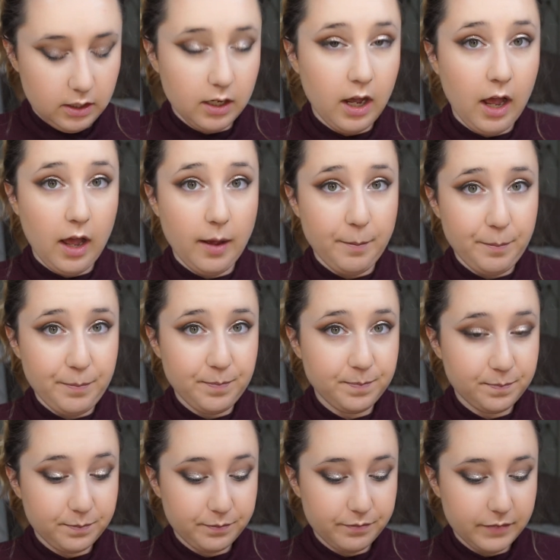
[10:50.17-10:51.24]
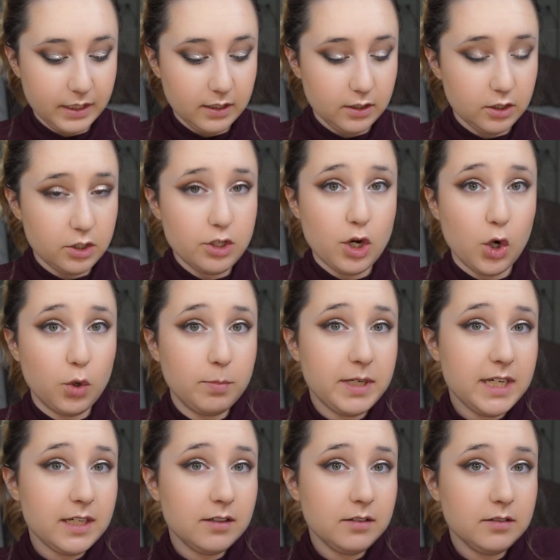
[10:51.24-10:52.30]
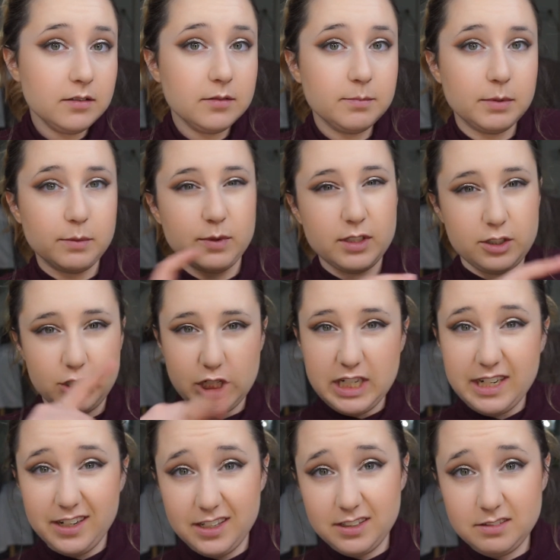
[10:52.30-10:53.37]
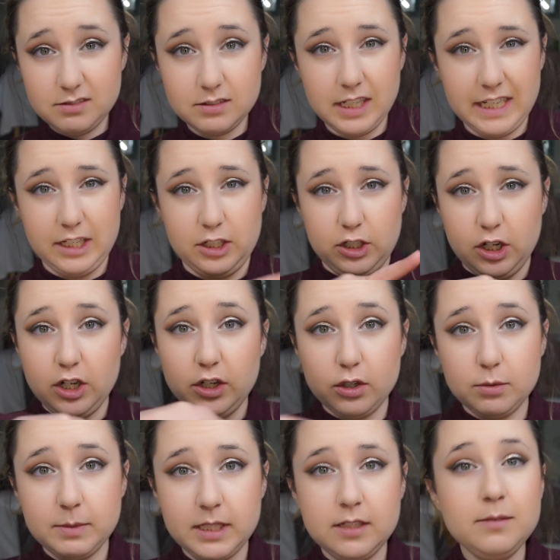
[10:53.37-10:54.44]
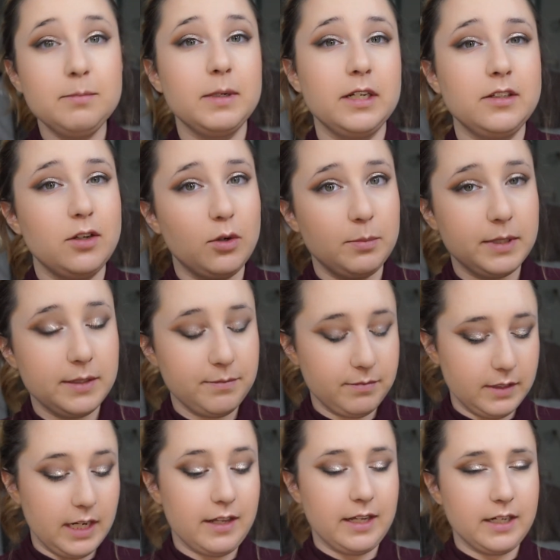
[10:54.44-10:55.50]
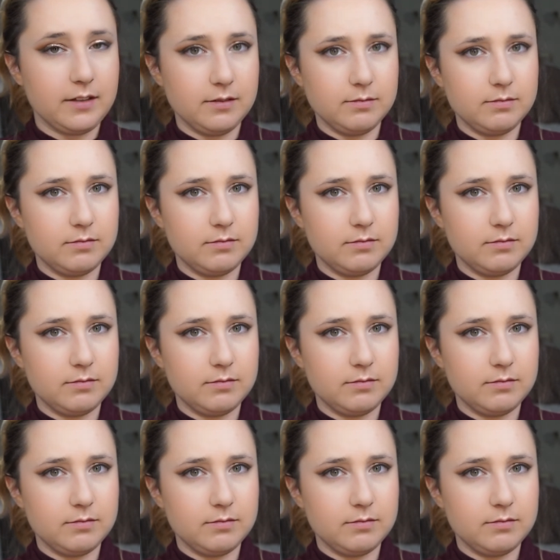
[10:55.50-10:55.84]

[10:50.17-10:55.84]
Know Me, but with GN, like Gnomi, but Know Me, I think.